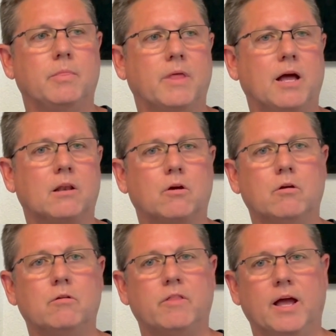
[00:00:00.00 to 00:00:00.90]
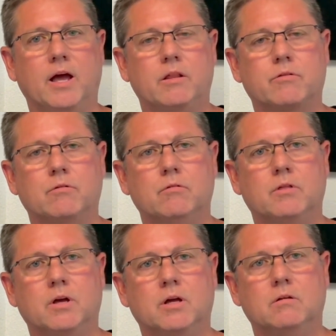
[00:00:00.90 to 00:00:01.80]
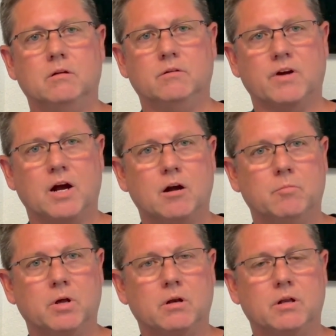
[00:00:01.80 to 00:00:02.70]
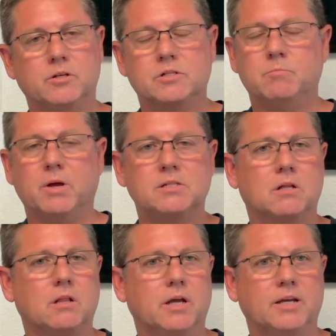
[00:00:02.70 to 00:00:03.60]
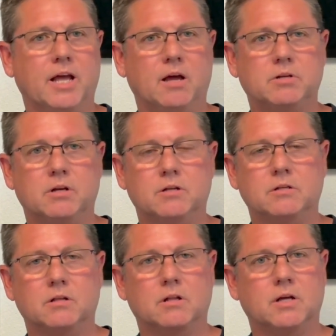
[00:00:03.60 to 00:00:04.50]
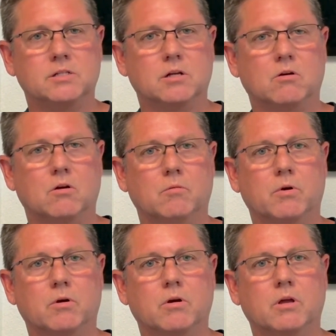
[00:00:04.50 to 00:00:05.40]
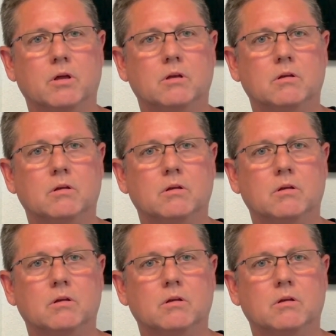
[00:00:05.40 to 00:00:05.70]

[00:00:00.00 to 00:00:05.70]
I learned that through that environment and just basically adapted it to the classic car market.